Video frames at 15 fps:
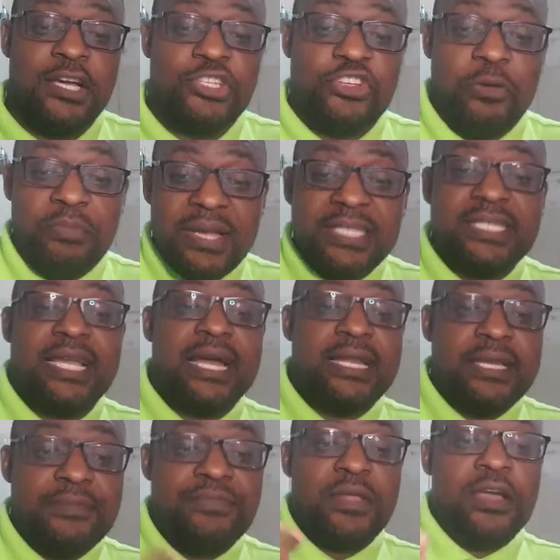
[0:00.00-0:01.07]
So
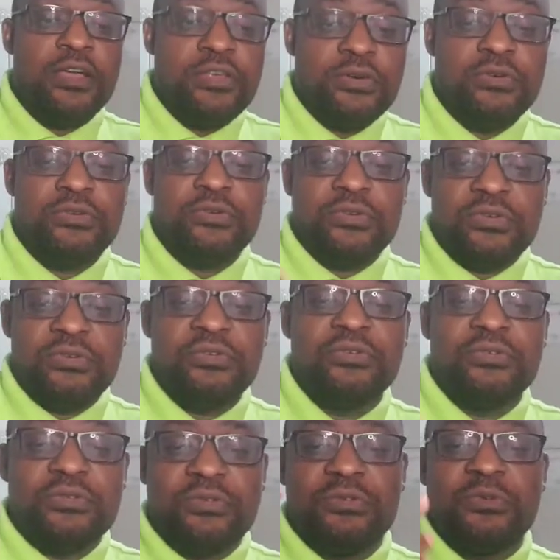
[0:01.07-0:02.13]
basically,
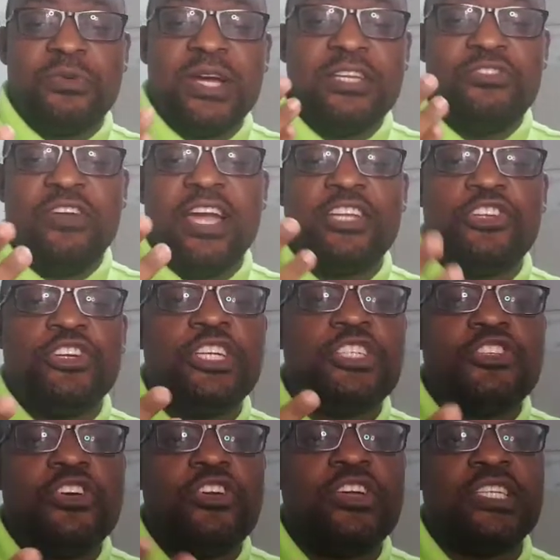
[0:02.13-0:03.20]
you when you are a
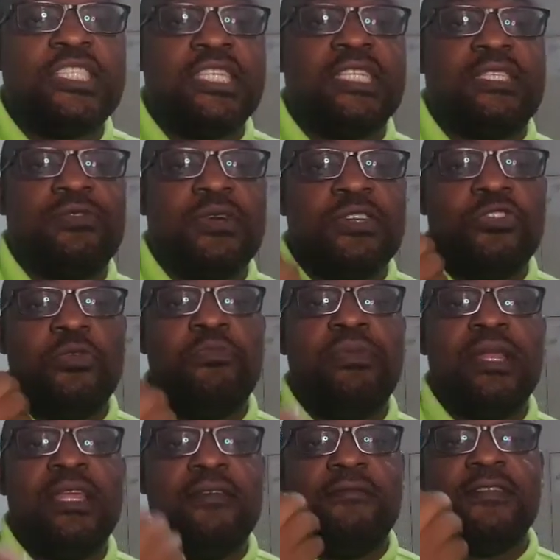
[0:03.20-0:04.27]
deontologist, when you
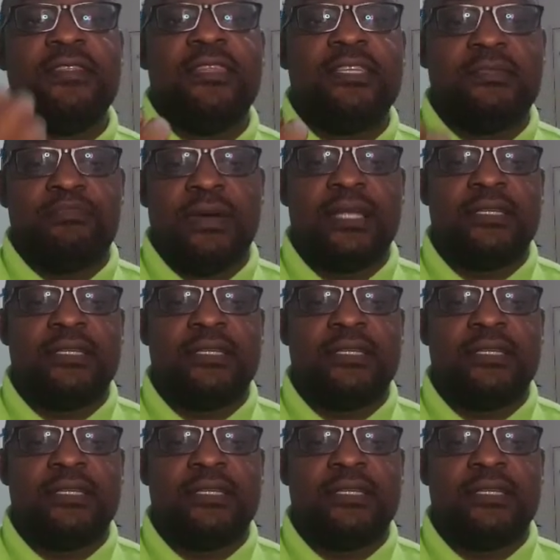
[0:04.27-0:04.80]
believe in this